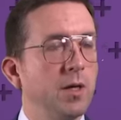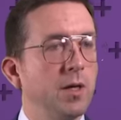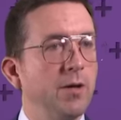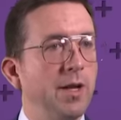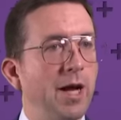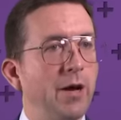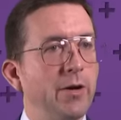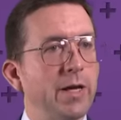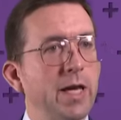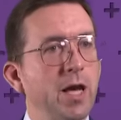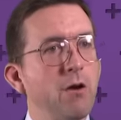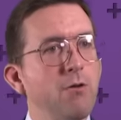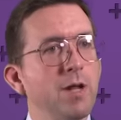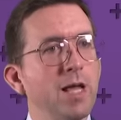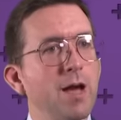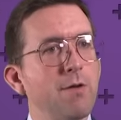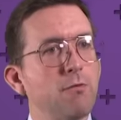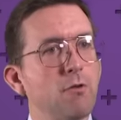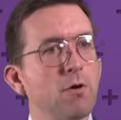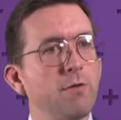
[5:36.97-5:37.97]
Now, he
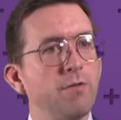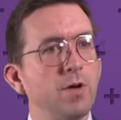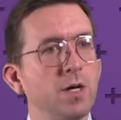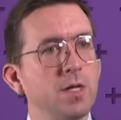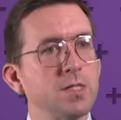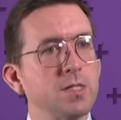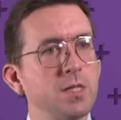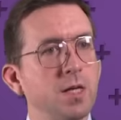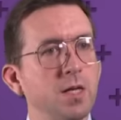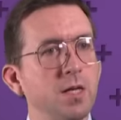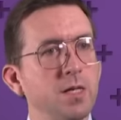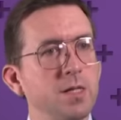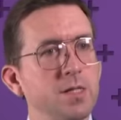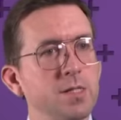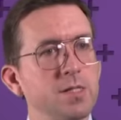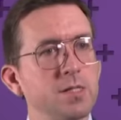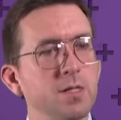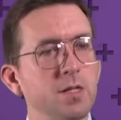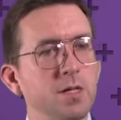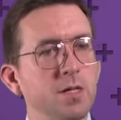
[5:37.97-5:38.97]
only ever referred to her
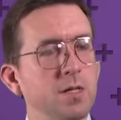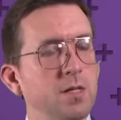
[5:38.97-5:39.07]
as,